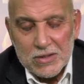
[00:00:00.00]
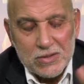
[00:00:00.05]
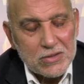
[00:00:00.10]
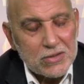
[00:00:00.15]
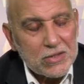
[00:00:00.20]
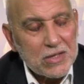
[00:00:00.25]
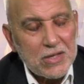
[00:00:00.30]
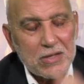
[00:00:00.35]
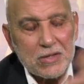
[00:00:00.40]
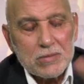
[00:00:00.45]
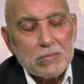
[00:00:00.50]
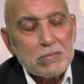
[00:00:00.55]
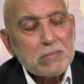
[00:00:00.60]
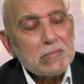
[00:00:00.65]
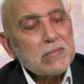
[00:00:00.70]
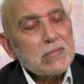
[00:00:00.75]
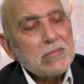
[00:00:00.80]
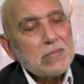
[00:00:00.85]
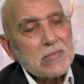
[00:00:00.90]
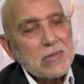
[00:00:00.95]
just say
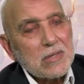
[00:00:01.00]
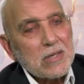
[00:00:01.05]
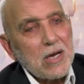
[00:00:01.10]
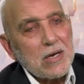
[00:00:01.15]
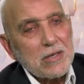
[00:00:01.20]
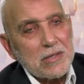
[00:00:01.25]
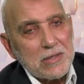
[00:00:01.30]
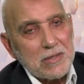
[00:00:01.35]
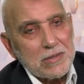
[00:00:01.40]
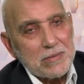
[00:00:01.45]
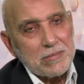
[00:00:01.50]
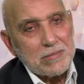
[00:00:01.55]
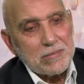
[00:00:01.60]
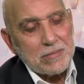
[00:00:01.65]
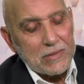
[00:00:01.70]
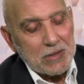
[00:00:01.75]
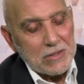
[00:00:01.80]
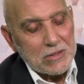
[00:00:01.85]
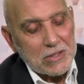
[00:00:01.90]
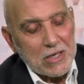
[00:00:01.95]
curry,
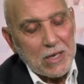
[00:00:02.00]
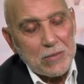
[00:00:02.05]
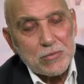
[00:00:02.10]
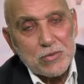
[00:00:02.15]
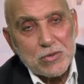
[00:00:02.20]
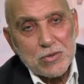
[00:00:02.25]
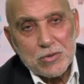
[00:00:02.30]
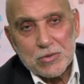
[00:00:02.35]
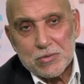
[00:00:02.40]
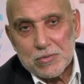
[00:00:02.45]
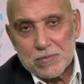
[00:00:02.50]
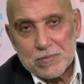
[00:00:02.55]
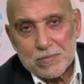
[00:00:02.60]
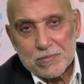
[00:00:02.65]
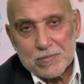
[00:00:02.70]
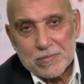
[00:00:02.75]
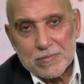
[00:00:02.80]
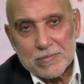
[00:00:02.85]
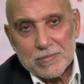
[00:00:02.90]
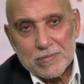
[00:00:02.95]
it comes to you.
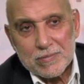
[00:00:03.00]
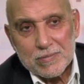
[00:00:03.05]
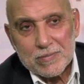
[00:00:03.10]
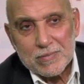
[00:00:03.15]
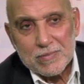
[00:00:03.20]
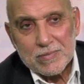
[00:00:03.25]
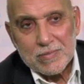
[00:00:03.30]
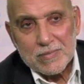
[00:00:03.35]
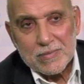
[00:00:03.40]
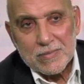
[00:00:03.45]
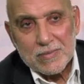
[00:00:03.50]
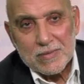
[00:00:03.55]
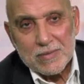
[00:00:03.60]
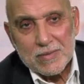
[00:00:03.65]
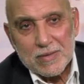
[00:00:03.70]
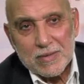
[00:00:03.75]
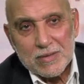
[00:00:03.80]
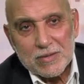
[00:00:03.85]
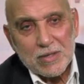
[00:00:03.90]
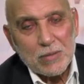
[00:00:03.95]

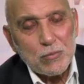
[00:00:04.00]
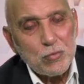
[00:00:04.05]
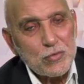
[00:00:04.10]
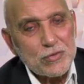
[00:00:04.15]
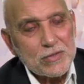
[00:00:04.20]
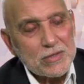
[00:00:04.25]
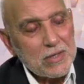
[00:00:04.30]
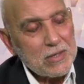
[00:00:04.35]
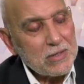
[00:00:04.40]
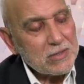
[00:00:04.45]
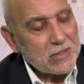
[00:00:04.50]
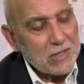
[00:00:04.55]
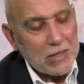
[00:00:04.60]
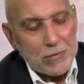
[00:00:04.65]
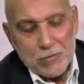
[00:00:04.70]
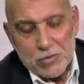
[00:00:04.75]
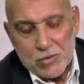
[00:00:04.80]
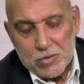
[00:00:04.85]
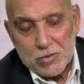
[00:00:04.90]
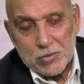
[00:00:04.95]
Samosa, it
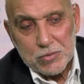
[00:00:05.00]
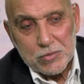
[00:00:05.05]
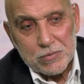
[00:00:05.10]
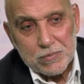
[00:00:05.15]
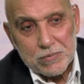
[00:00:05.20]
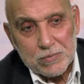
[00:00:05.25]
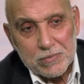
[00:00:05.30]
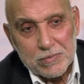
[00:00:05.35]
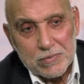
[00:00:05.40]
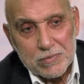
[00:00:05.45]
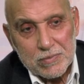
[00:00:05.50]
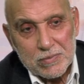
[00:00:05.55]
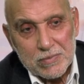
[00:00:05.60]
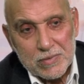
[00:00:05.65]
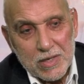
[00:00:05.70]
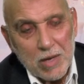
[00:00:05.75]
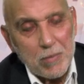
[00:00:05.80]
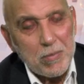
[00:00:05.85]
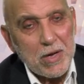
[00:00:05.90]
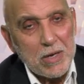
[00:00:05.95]
comes to you.
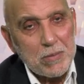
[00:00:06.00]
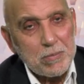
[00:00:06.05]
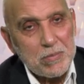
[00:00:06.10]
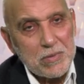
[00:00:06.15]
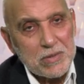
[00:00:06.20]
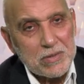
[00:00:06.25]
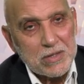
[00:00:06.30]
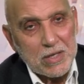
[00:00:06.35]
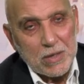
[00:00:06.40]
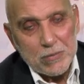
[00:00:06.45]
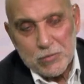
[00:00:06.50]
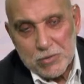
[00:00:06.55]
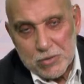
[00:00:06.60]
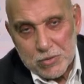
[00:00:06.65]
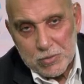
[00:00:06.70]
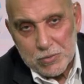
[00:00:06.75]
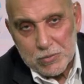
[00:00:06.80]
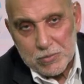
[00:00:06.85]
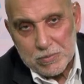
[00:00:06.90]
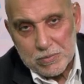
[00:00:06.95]
Kebab, it
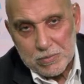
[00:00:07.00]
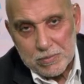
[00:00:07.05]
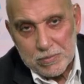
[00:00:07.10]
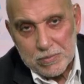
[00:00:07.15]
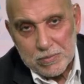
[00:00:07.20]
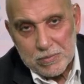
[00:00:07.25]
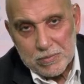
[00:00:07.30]
comes to you.